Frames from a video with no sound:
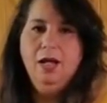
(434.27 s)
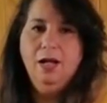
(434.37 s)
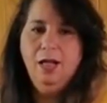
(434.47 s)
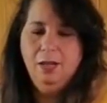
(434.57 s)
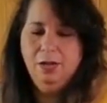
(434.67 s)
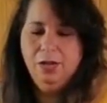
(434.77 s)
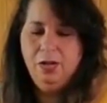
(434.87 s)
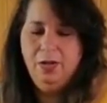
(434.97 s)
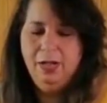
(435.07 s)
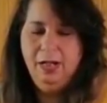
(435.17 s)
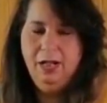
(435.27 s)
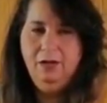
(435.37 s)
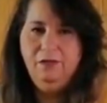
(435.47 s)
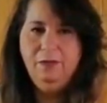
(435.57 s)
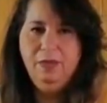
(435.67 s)
colors are in here
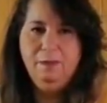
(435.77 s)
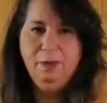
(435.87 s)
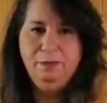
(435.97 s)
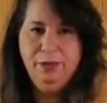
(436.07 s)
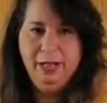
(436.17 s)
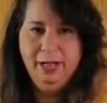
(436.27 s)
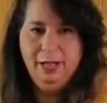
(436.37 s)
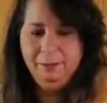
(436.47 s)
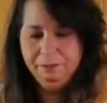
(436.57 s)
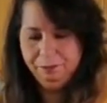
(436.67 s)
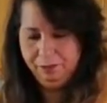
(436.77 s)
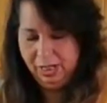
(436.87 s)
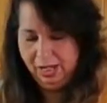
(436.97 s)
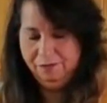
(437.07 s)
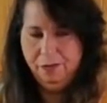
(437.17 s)
from the paprika
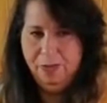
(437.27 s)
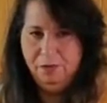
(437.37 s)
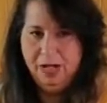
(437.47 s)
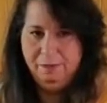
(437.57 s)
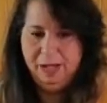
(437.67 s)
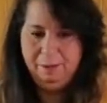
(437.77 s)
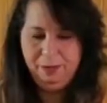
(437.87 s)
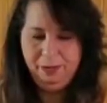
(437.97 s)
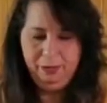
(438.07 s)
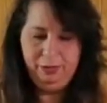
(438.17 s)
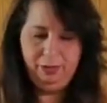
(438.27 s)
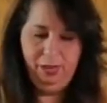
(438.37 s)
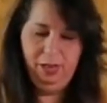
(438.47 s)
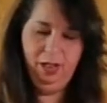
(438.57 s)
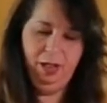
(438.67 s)
and from the red pepper.
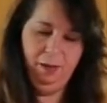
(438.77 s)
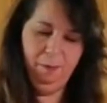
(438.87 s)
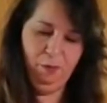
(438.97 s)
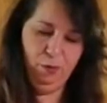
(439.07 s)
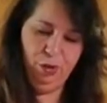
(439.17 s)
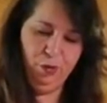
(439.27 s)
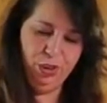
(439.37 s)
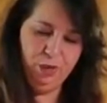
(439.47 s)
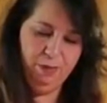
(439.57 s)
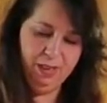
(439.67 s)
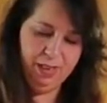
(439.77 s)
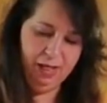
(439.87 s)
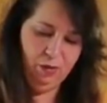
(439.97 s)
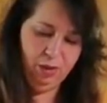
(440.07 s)
So we're going to mix that all.